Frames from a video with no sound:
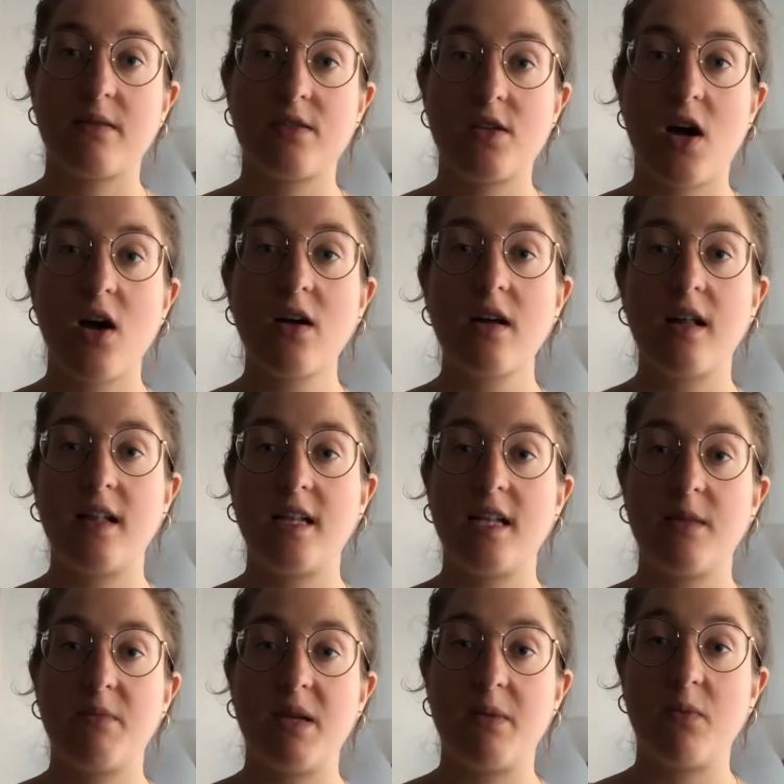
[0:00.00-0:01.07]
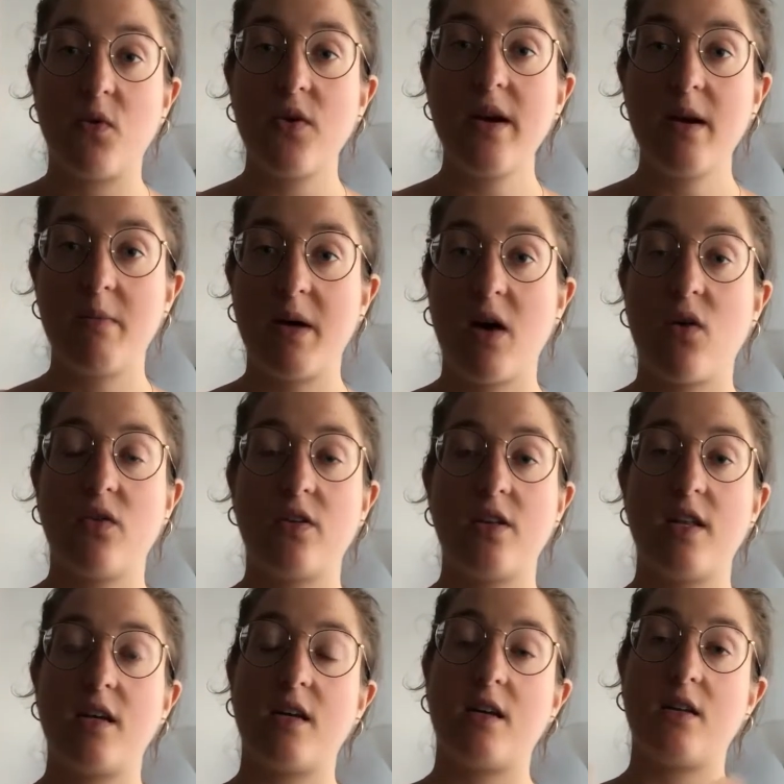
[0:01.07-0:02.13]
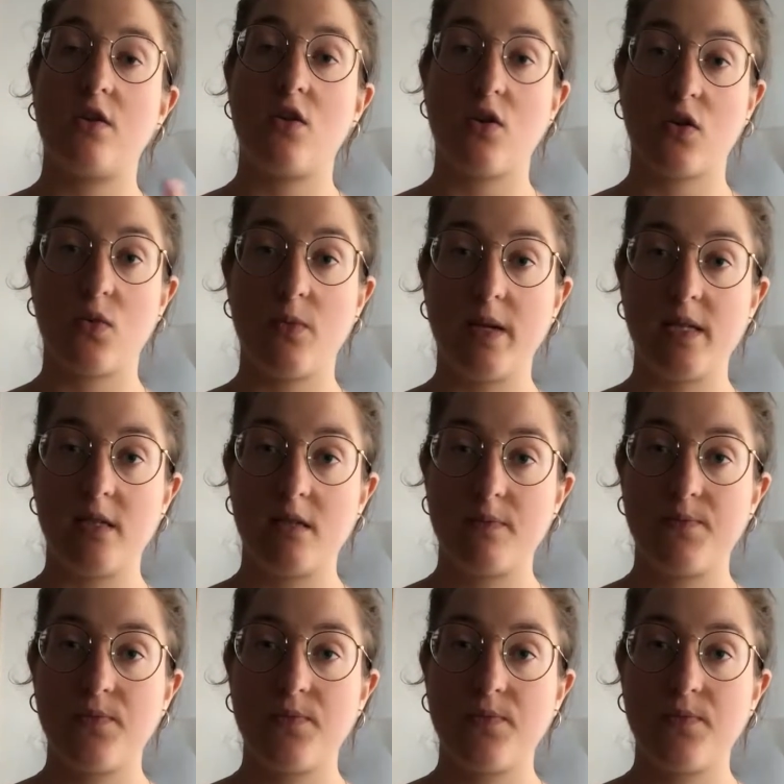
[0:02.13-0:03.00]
talk a little bit more about the document.